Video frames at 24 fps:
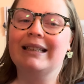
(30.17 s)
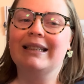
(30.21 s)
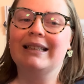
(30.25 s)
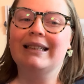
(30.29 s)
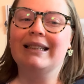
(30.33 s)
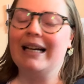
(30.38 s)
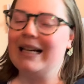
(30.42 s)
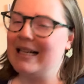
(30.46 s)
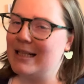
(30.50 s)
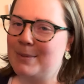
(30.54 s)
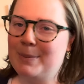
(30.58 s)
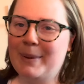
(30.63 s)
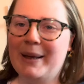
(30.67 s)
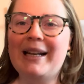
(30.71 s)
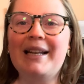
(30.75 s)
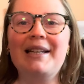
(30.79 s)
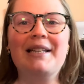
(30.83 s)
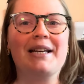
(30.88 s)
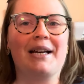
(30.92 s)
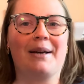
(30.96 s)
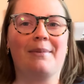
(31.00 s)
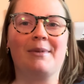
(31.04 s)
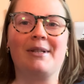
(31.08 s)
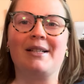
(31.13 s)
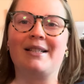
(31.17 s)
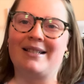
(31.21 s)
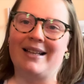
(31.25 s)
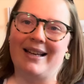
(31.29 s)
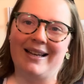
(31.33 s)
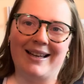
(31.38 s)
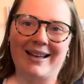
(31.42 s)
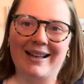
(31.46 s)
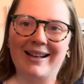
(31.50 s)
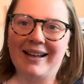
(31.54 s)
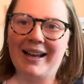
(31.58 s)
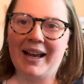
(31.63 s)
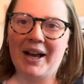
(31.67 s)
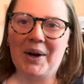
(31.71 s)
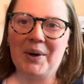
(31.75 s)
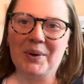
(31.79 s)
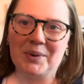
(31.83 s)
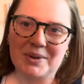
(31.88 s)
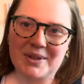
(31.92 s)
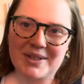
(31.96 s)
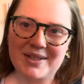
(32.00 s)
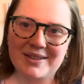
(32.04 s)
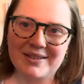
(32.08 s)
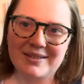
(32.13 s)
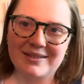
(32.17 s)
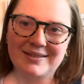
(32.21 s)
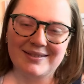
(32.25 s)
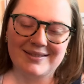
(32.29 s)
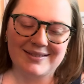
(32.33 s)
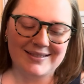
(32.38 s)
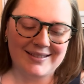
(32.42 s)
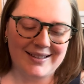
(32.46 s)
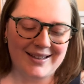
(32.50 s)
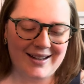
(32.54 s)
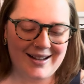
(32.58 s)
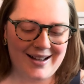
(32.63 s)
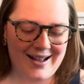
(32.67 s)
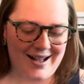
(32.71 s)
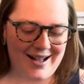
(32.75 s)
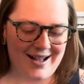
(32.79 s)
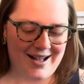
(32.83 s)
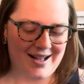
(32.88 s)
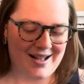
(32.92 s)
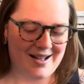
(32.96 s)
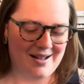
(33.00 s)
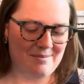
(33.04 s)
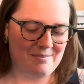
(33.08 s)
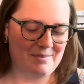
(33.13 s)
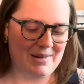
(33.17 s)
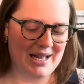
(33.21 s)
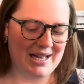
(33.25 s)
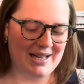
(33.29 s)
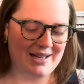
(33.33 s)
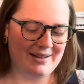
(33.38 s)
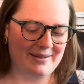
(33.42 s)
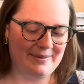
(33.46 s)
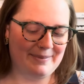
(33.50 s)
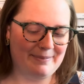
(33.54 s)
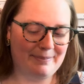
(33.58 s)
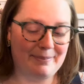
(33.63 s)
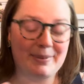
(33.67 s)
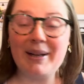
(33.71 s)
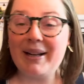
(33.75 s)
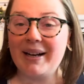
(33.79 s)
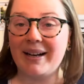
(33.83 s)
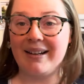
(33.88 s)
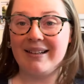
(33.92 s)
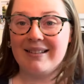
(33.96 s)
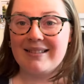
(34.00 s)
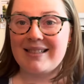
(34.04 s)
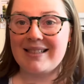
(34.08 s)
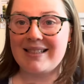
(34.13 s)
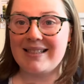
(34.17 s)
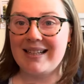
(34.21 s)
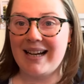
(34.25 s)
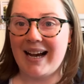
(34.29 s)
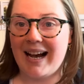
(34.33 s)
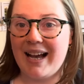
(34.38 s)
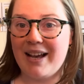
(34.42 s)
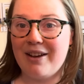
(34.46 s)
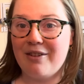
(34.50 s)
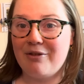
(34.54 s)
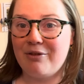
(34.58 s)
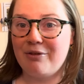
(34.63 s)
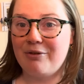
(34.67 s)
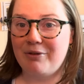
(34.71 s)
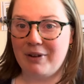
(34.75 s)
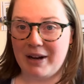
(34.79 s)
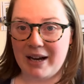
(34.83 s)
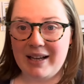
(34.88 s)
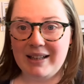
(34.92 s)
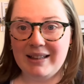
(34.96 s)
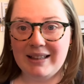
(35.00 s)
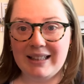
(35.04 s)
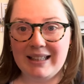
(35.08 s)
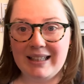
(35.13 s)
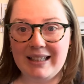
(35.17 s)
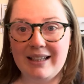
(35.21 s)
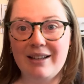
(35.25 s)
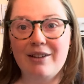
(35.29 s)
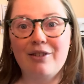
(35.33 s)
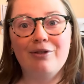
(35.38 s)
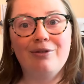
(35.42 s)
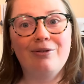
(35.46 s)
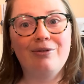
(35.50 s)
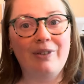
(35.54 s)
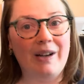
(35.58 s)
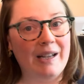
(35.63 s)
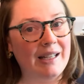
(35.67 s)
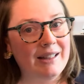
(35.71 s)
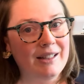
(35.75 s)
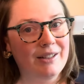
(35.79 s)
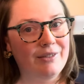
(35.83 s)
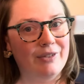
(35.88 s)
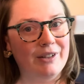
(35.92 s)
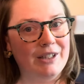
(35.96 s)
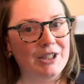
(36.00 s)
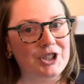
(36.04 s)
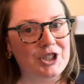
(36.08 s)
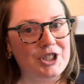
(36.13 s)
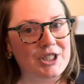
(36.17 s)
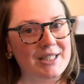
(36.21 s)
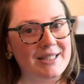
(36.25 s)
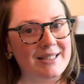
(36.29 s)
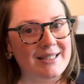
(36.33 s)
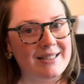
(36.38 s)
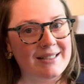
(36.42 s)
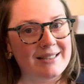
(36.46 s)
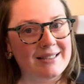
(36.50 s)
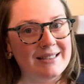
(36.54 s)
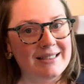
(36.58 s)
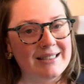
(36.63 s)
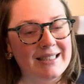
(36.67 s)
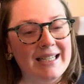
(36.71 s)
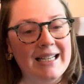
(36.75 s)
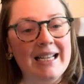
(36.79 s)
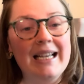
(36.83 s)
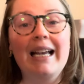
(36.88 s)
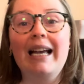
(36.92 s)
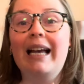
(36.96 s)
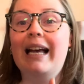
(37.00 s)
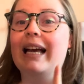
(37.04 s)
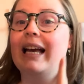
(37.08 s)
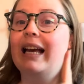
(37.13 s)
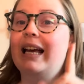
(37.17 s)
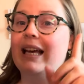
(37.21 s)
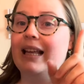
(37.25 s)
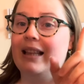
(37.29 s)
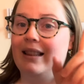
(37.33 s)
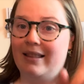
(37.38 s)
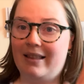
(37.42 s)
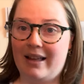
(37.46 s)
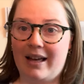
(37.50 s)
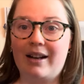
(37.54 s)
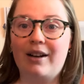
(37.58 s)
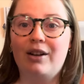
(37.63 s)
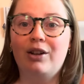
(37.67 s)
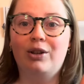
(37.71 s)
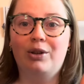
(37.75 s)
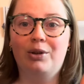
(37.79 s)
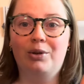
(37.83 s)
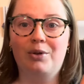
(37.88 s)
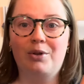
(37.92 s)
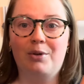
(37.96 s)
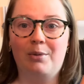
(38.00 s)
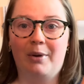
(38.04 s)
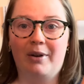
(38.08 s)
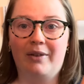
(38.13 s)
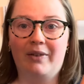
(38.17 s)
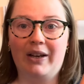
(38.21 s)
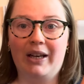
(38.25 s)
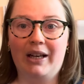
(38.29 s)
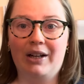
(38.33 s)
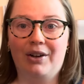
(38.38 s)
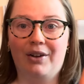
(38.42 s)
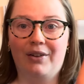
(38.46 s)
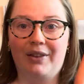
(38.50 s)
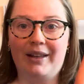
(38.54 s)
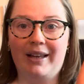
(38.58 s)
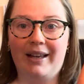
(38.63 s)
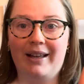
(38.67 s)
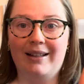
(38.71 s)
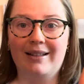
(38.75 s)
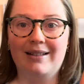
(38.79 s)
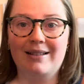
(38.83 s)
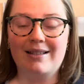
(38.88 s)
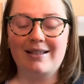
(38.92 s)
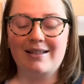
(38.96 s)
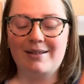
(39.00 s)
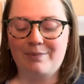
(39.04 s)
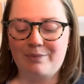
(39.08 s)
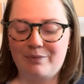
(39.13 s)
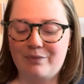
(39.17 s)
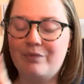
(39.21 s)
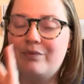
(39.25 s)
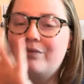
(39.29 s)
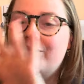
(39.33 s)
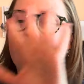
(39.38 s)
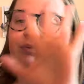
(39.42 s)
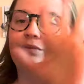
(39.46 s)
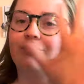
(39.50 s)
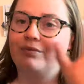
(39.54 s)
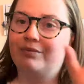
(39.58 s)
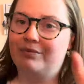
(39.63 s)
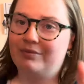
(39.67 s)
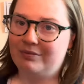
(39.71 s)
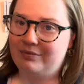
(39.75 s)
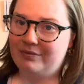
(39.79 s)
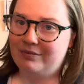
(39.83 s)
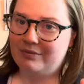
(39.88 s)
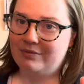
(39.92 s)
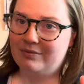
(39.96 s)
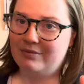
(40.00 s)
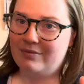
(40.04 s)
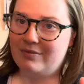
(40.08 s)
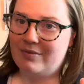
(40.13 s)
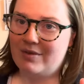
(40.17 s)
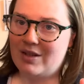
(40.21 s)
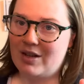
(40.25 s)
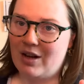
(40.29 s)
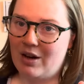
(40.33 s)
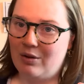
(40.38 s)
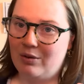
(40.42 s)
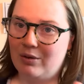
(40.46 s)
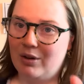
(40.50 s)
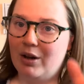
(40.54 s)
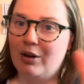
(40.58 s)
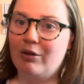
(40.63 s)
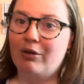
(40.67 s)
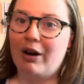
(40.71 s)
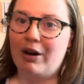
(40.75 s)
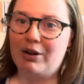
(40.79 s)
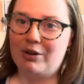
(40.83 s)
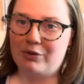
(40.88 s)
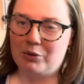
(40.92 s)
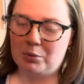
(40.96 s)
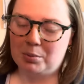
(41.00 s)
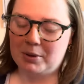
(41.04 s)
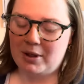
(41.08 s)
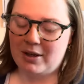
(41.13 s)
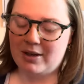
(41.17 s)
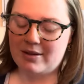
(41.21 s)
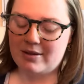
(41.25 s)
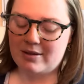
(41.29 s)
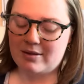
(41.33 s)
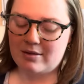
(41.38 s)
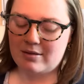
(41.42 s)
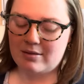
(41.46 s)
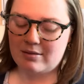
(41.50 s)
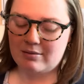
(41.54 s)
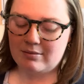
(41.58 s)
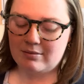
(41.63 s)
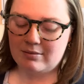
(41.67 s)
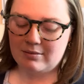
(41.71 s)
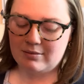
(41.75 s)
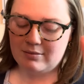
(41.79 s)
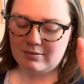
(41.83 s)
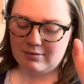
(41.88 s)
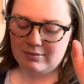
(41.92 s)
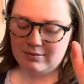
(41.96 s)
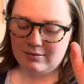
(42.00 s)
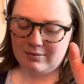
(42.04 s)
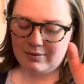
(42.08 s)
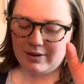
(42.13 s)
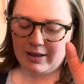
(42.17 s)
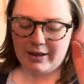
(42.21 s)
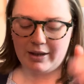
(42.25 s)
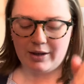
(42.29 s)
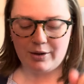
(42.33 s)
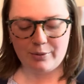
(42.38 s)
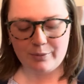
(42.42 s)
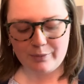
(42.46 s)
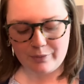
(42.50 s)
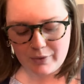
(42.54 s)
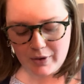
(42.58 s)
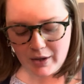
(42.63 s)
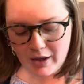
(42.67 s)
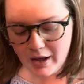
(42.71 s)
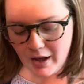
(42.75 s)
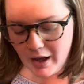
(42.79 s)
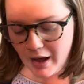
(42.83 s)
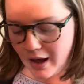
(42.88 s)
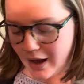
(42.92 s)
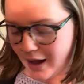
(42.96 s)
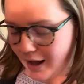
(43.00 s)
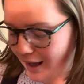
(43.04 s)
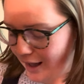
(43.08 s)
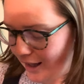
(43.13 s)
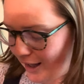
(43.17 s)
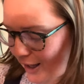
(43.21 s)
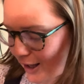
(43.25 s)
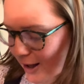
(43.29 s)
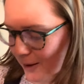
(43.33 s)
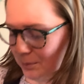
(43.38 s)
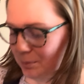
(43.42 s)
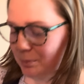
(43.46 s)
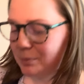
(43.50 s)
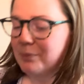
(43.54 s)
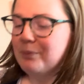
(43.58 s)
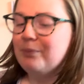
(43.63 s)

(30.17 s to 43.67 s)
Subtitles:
as many times as I can count. But I have finally finished it. That includes weaving in all the ends. So, a round of applause. Thank you. But